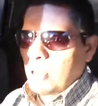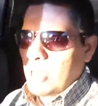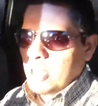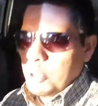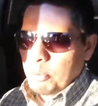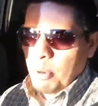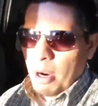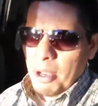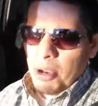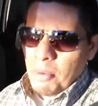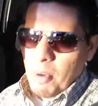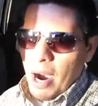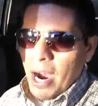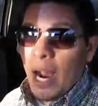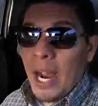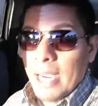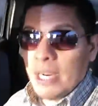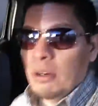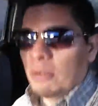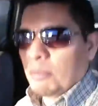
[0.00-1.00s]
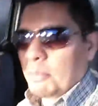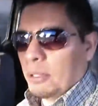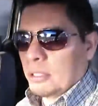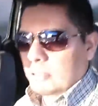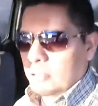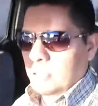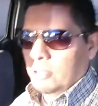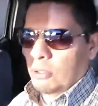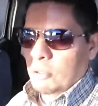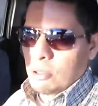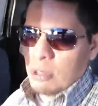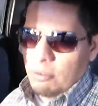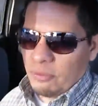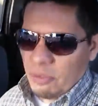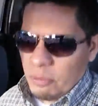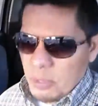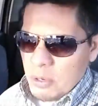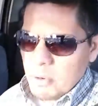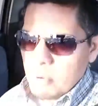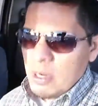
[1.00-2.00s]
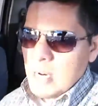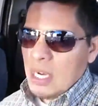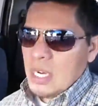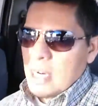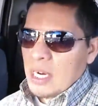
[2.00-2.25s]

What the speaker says: So that's probably why I don't personally order from you.